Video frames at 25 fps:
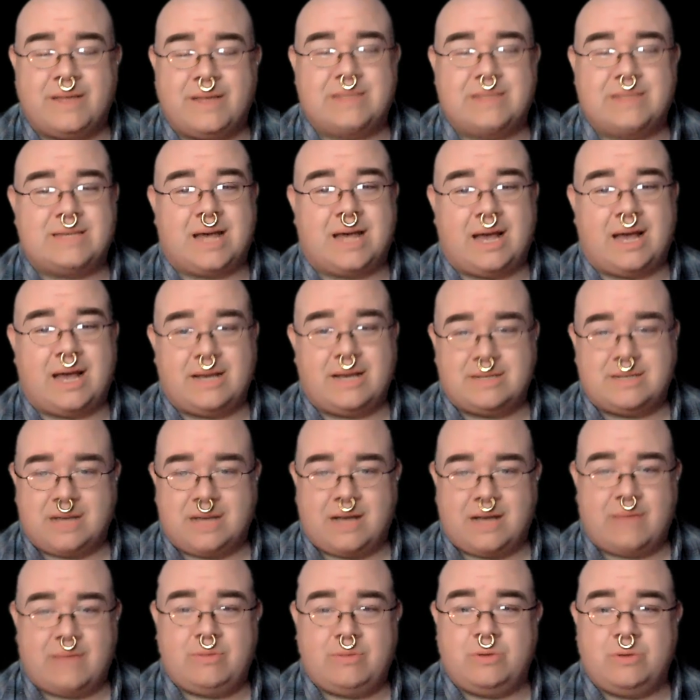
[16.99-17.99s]
It's high
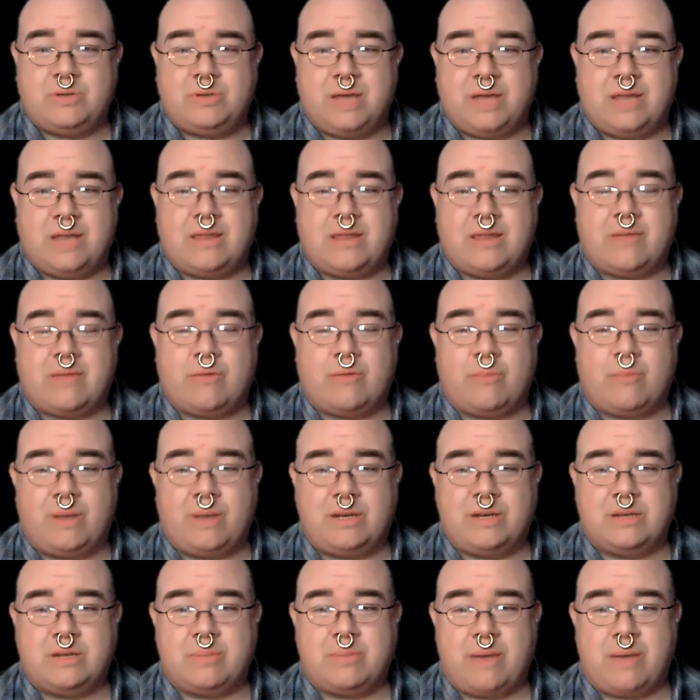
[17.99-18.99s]
time you take that
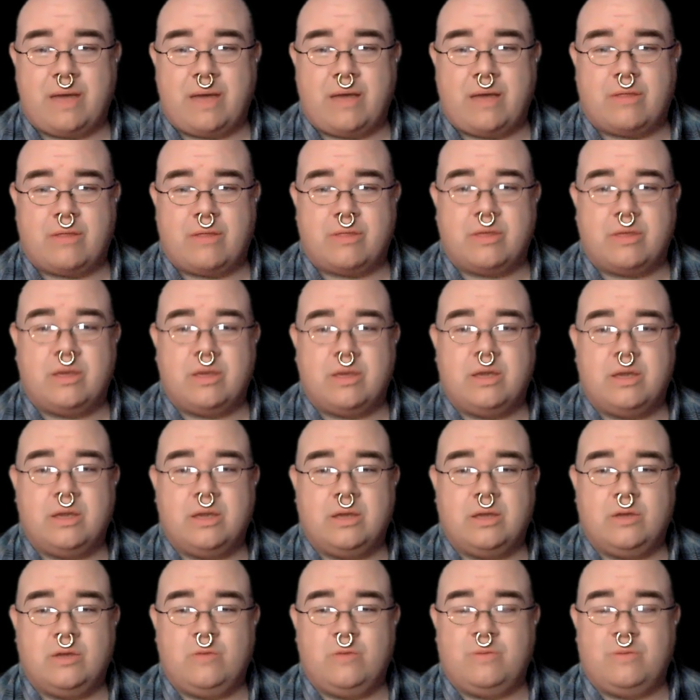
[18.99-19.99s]
romantic path.
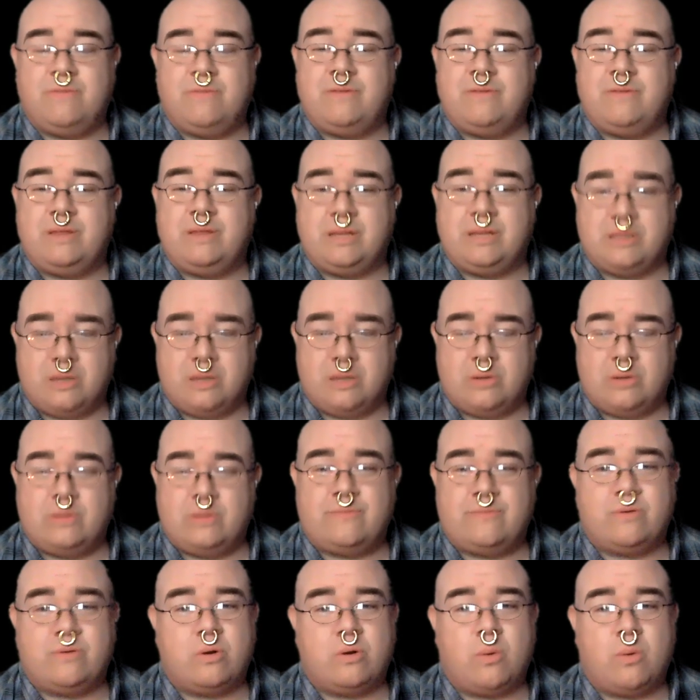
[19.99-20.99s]
You've been feeling
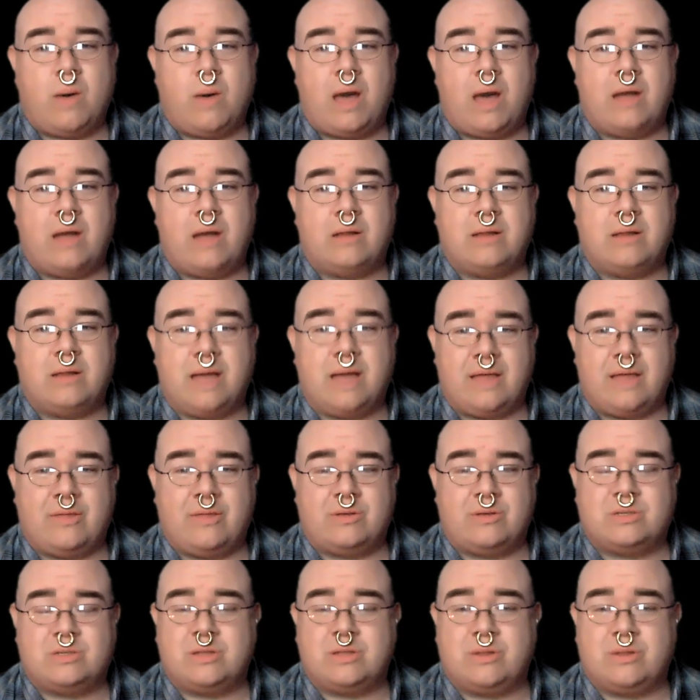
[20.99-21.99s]
lonely for a while, and
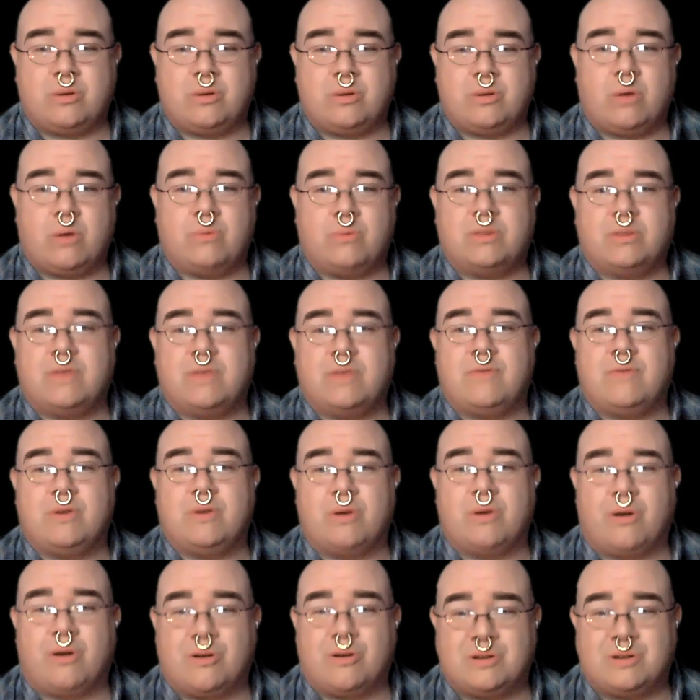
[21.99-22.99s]
there's nothing wrong with giving
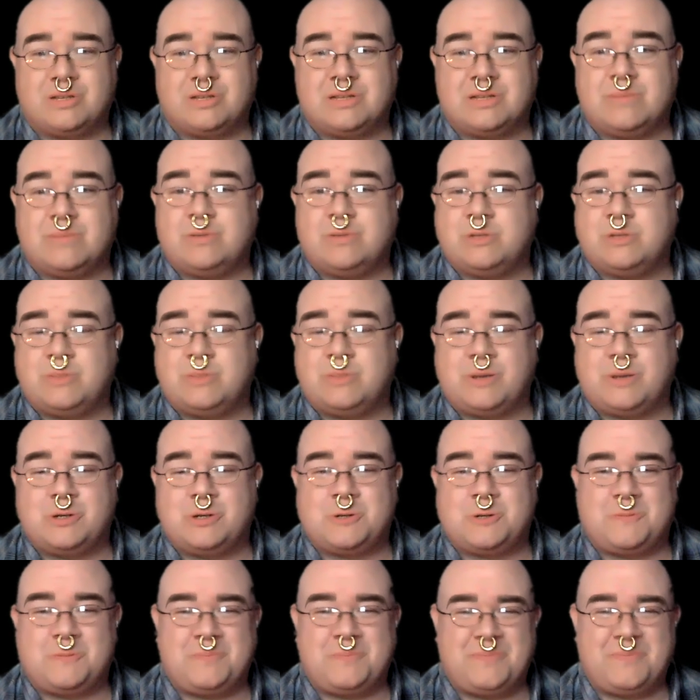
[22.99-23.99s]
your heart to someone
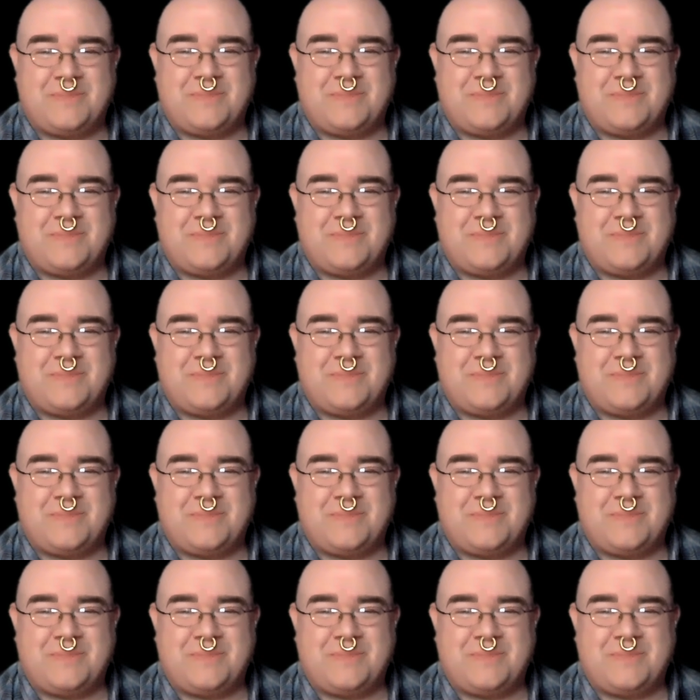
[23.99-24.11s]
special.